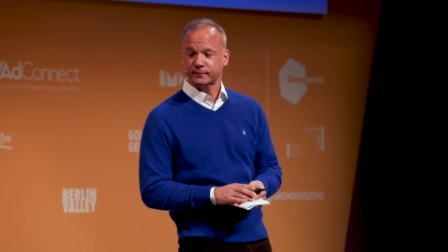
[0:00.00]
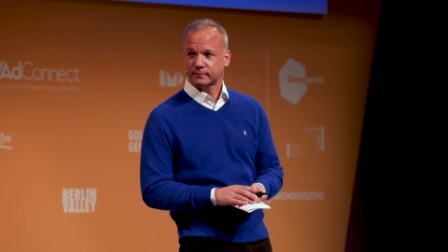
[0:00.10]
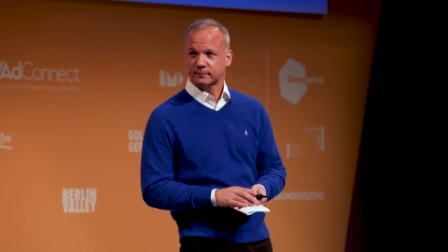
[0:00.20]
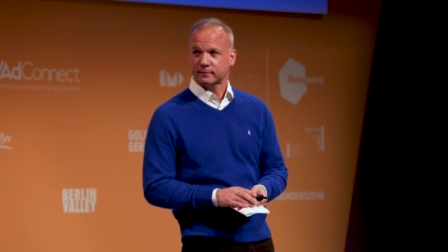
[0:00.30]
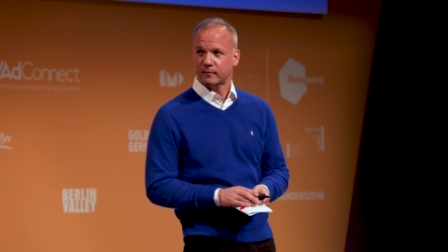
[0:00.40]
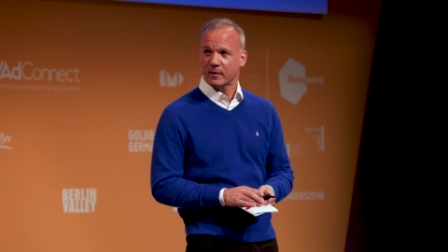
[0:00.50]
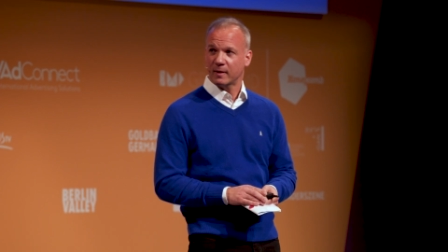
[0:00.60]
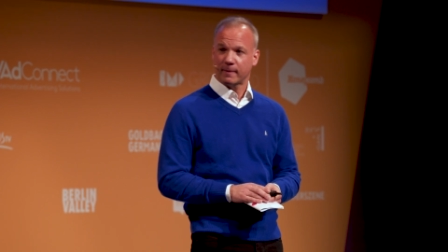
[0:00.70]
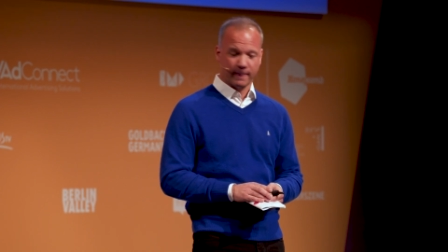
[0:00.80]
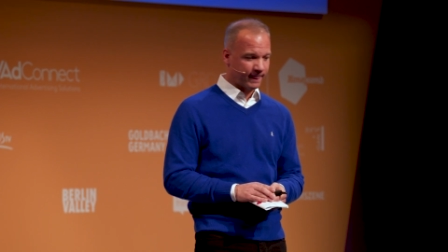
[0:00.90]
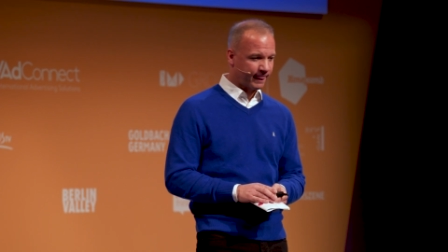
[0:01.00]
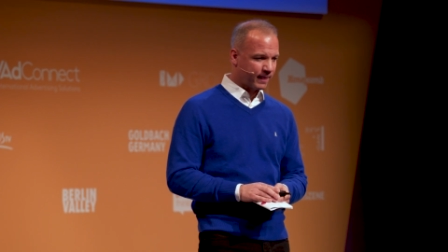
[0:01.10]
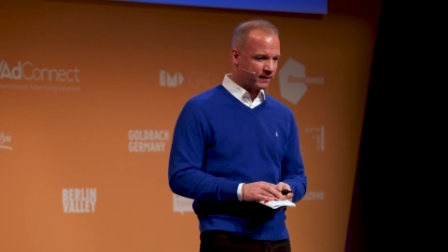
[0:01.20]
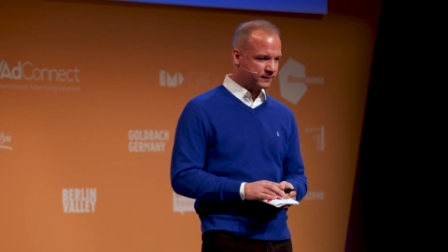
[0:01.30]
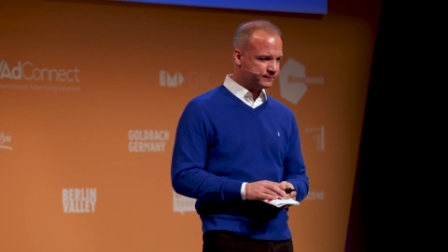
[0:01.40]
I think we have time for just one
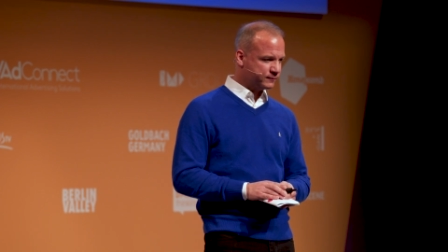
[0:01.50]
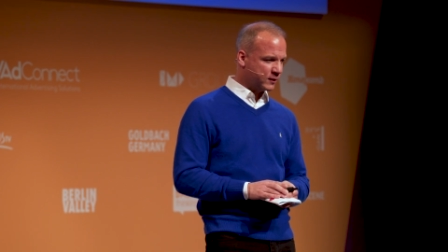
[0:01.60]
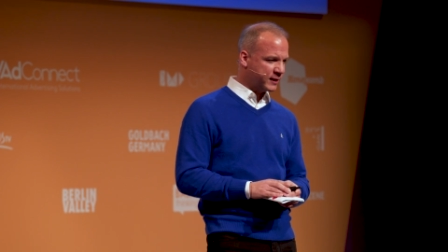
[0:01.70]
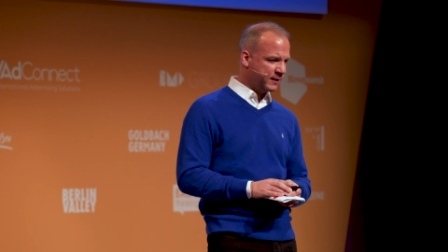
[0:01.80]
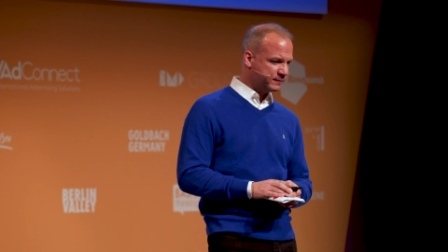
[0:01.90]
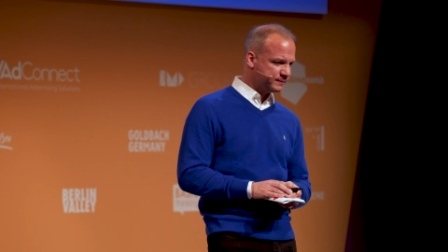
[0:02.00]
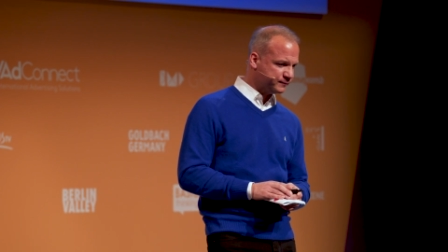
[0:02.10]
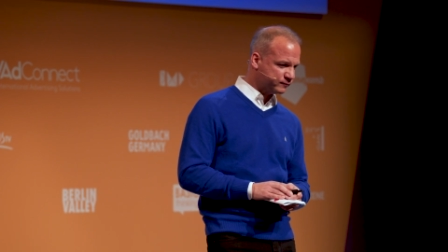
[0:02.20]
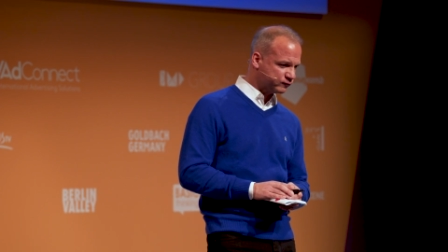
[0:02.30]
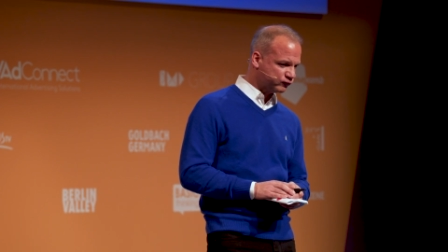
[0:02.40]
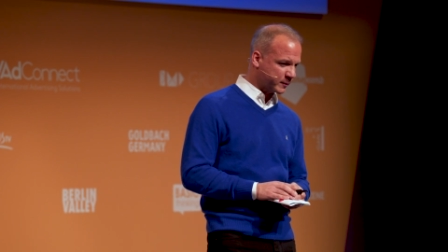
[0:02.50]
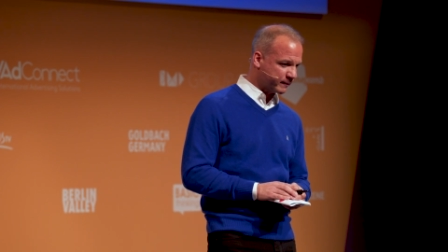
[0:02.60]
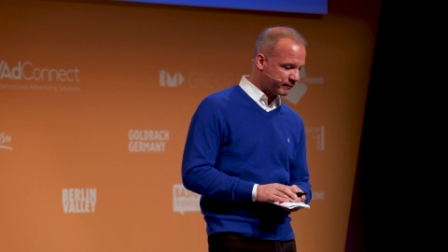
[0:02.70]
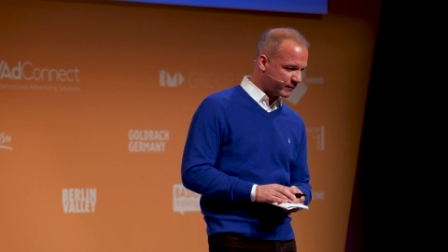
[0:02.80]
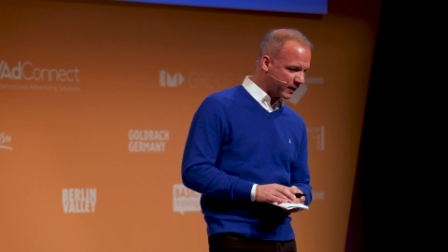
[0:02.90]
more question. Do you okay. have one that you would
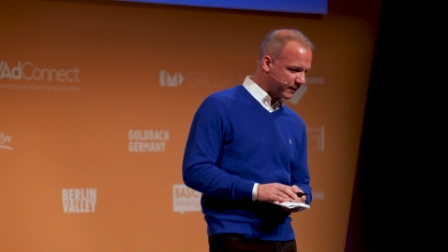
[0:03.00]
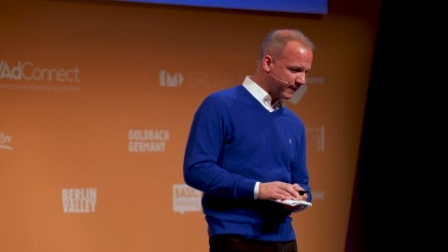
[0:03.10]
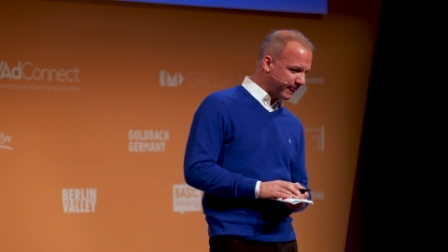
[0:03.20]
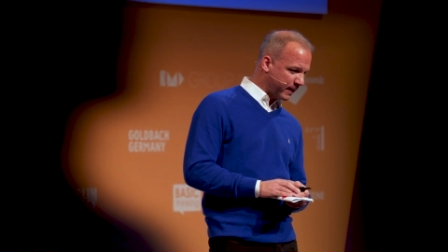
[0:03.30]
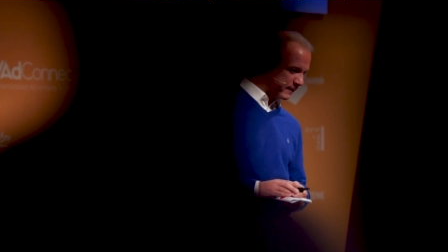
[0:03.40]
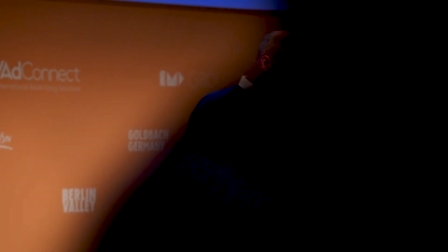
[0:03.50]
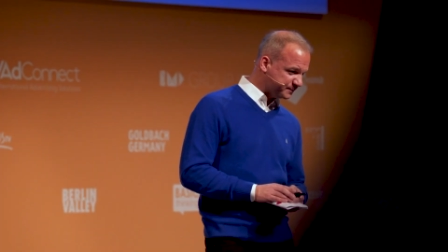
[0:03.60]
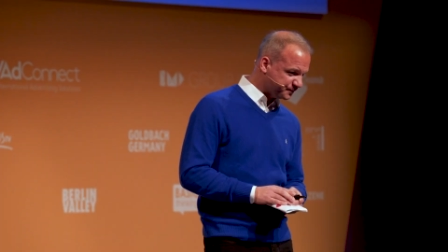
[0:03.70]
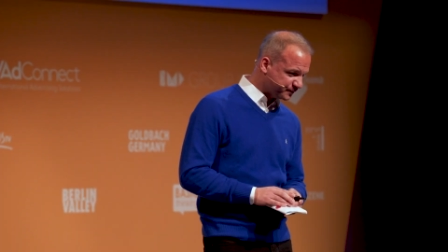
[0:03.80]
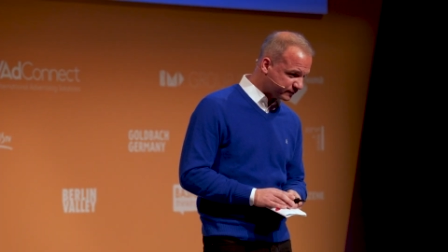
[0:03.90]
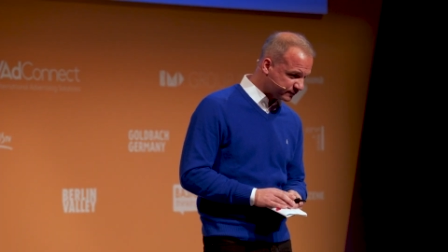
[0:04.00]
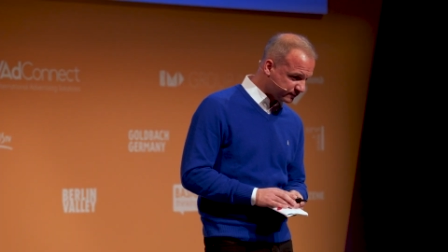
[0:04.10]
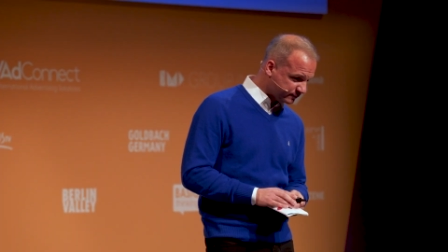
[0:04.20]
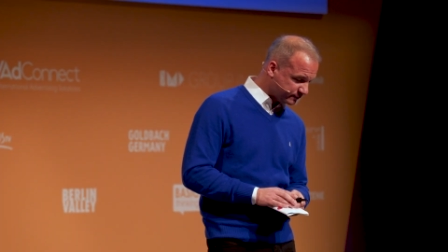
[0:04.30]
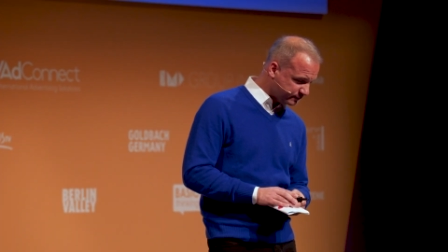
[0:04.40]
prefer or would love to answer